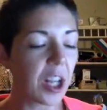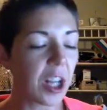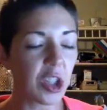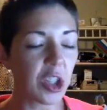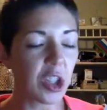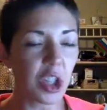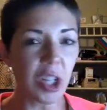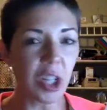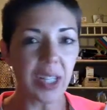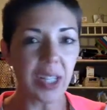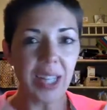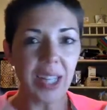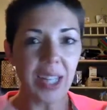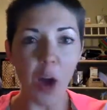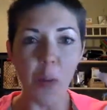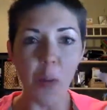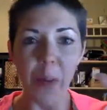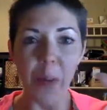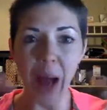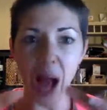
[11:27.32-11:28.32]
just
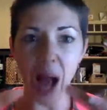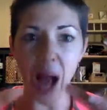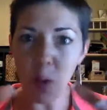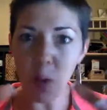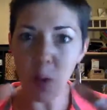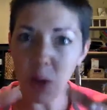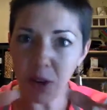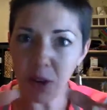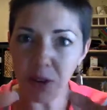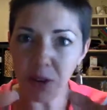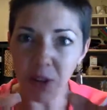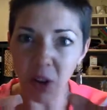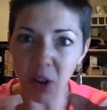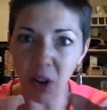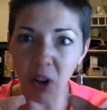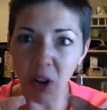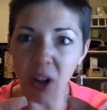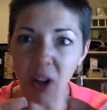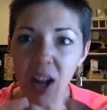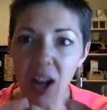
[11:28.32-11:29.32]
how
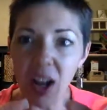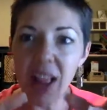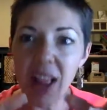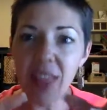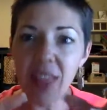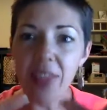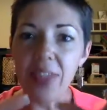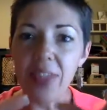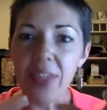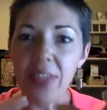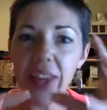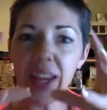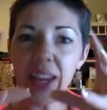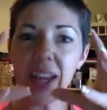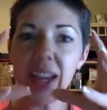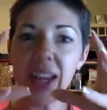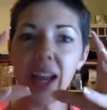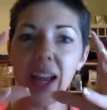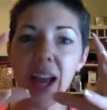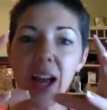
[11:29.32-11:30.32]
powerful
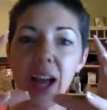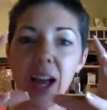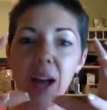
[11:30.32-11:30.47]
the